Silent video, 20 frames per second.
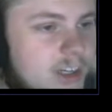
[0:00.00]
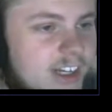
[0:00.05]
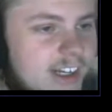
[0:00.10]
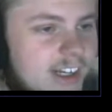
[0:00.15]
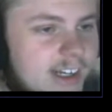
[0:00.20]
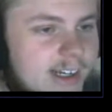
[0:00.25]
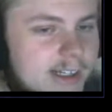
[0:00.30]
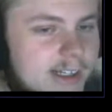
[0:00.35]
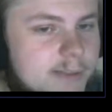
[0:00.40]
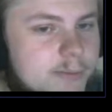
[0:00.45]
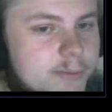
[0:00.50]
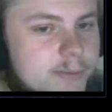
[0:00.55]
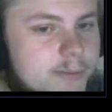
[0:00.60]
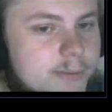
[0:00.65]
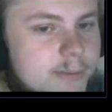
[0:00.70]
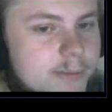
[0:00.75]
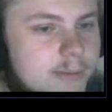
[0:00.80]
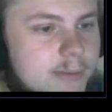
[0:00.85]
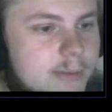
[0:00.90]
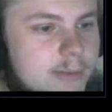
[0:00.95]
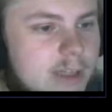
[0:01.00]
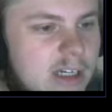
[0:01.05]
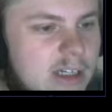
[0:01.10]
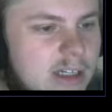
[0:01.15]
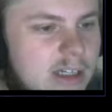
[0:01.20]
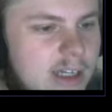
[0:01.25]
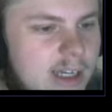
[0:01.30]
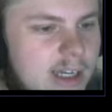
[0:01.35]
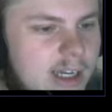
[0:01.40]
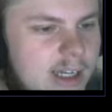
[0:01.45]
I got
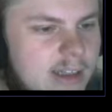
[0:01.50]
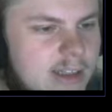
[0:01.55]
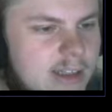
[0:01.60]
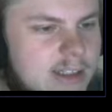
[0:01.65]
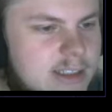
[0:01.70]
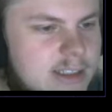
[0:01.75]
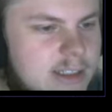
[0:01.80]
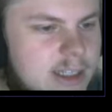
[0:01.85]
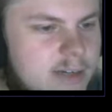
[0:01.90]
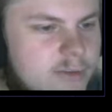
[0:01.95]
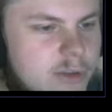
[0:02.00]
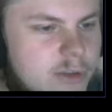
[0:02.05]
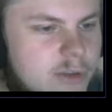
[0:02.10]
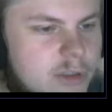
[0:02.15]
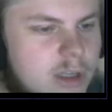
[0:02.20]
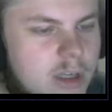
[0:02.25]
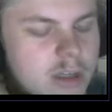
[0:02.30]
at this level.